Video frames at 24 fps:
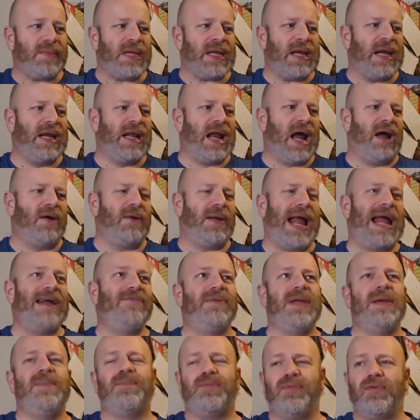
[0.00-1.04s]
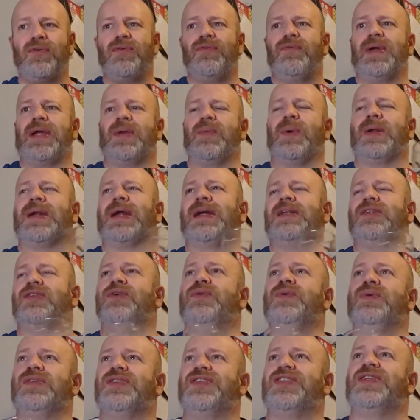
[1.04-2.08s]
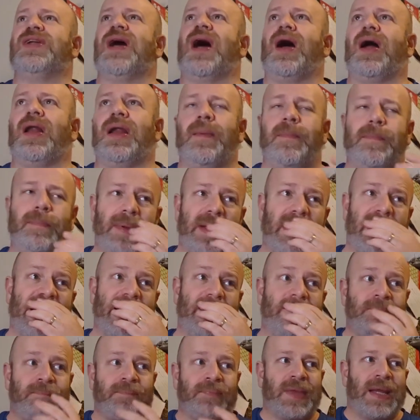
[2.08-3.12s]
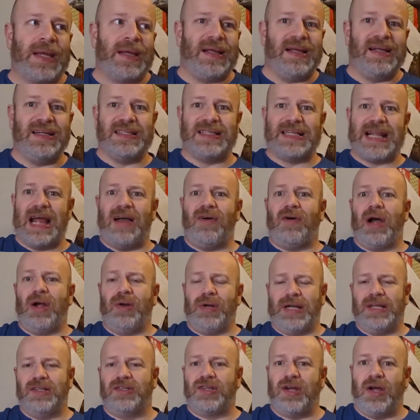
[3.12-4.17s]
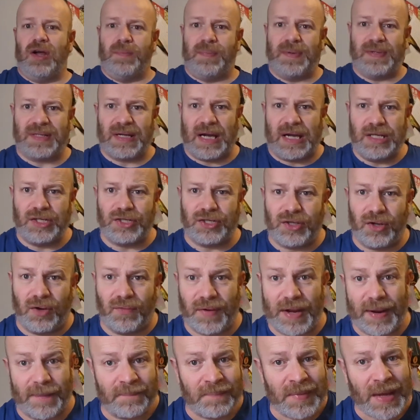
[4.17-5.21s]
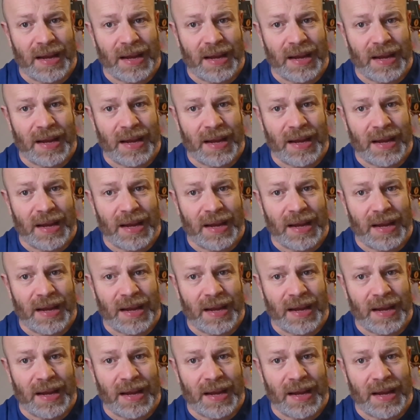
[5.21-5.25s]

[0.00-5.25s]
You know, every brewery, when they do a style of beer, is their own interpretation of it.